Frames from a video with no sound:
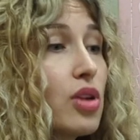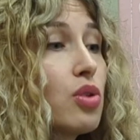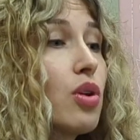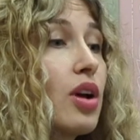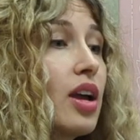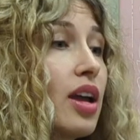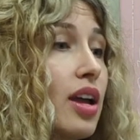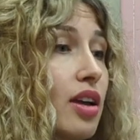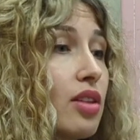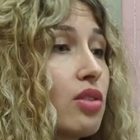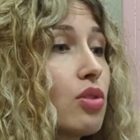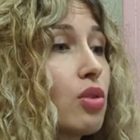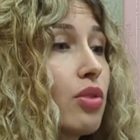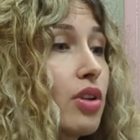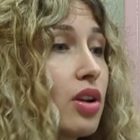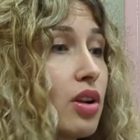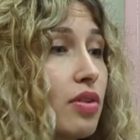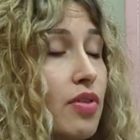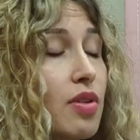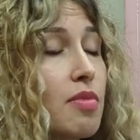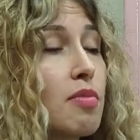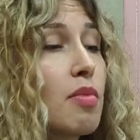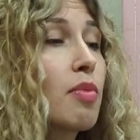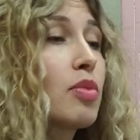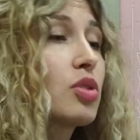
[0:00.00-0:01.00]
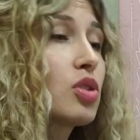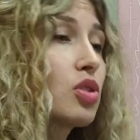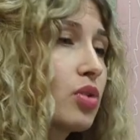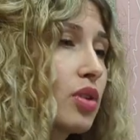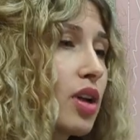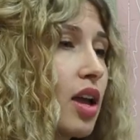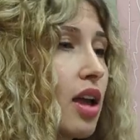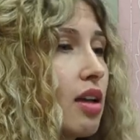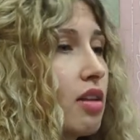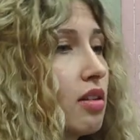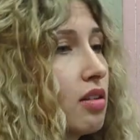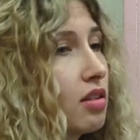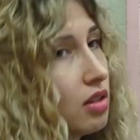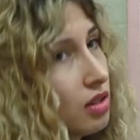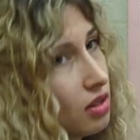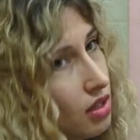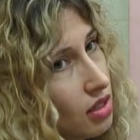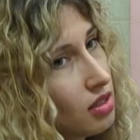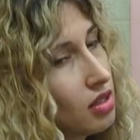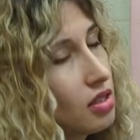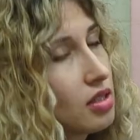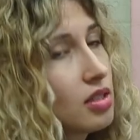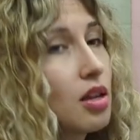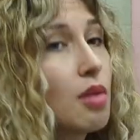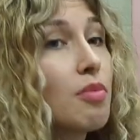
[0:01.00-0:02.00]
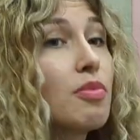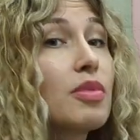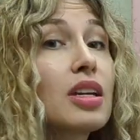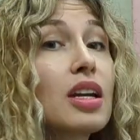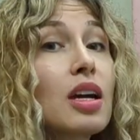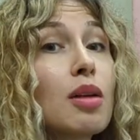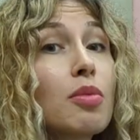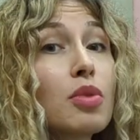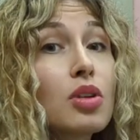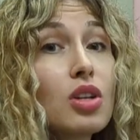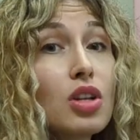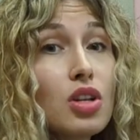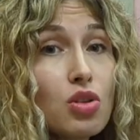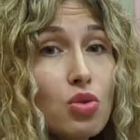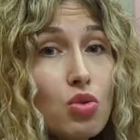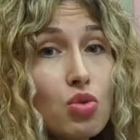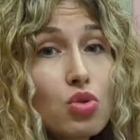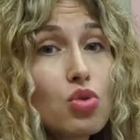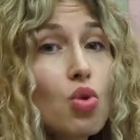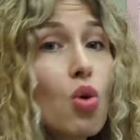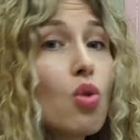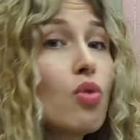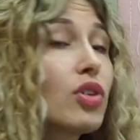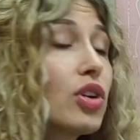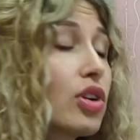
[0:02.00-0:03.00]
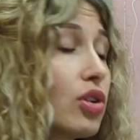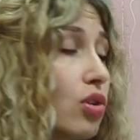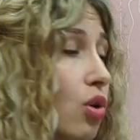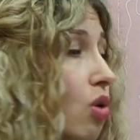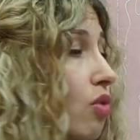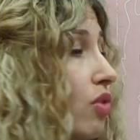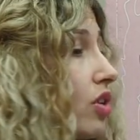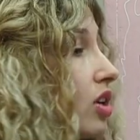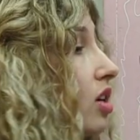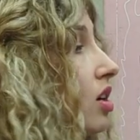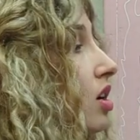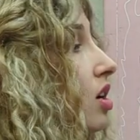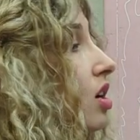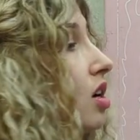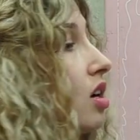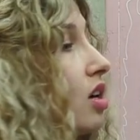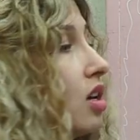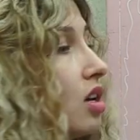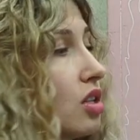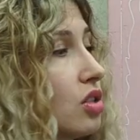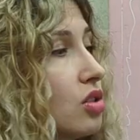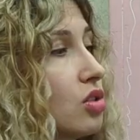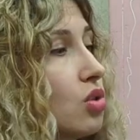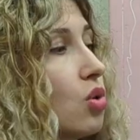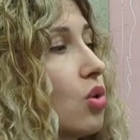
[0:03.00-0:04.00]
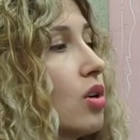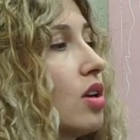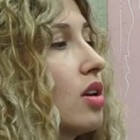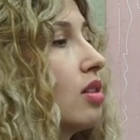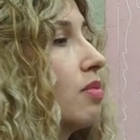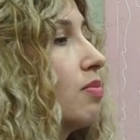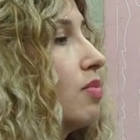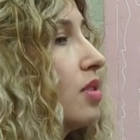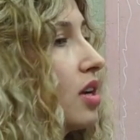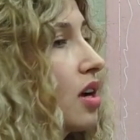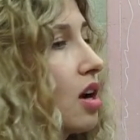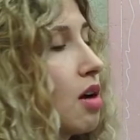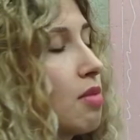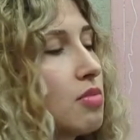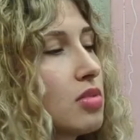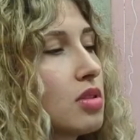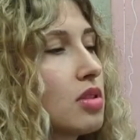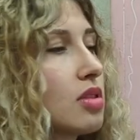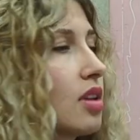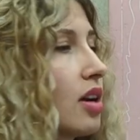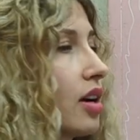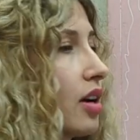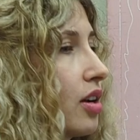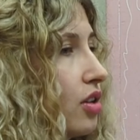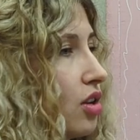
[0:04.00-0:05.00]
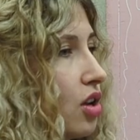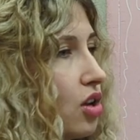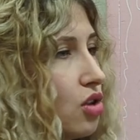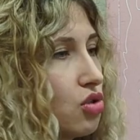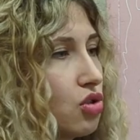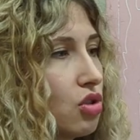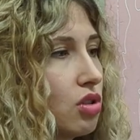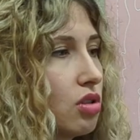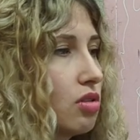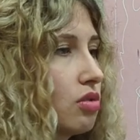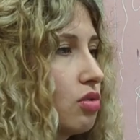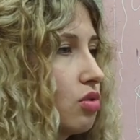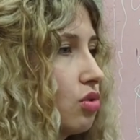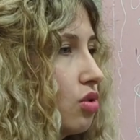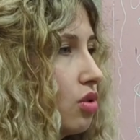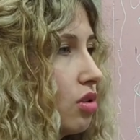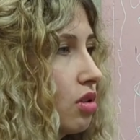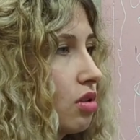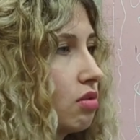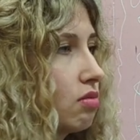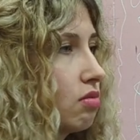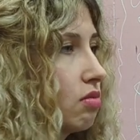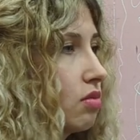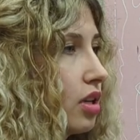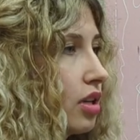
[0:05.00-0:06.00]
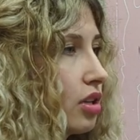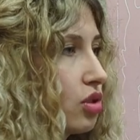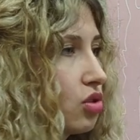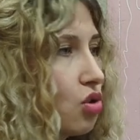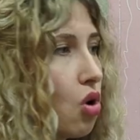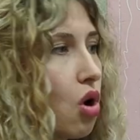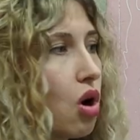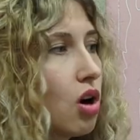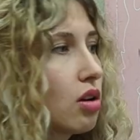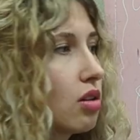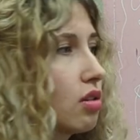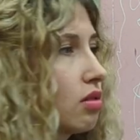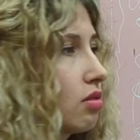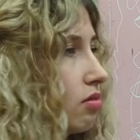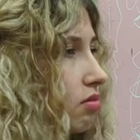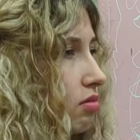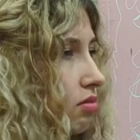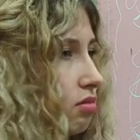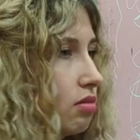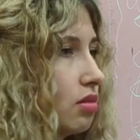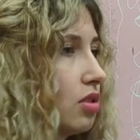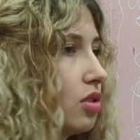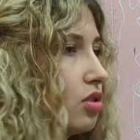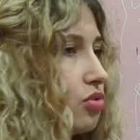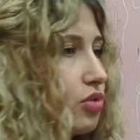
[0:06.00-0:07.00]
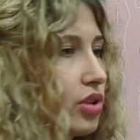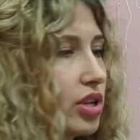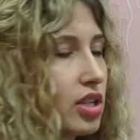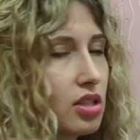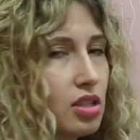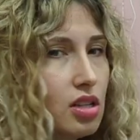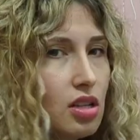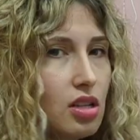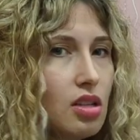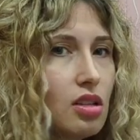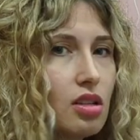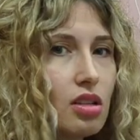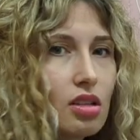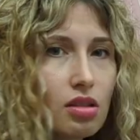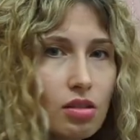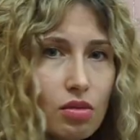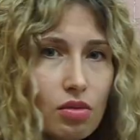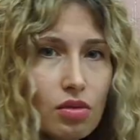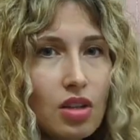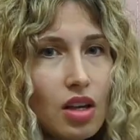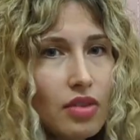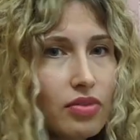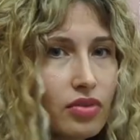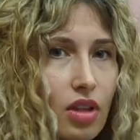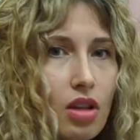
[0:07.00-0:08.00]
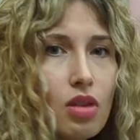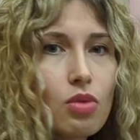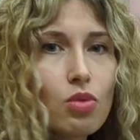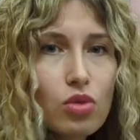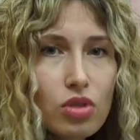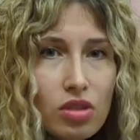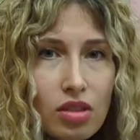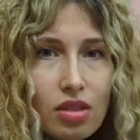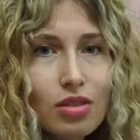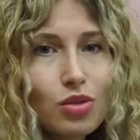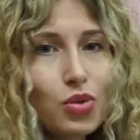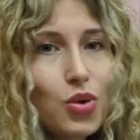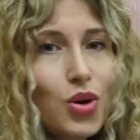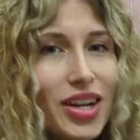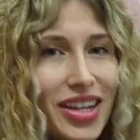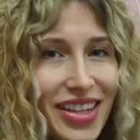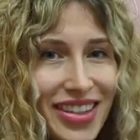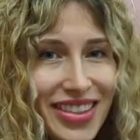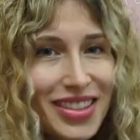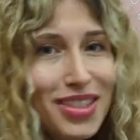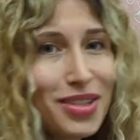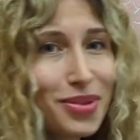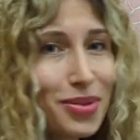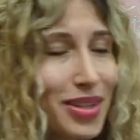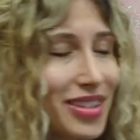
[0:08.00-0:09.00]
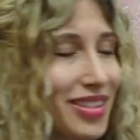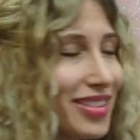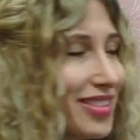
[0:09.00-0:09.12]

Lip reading: way your hand already remembers, okay, this is something I'm going to use over and over, so it becomes second nature. So you can like talk, drink tea, and left hand will still do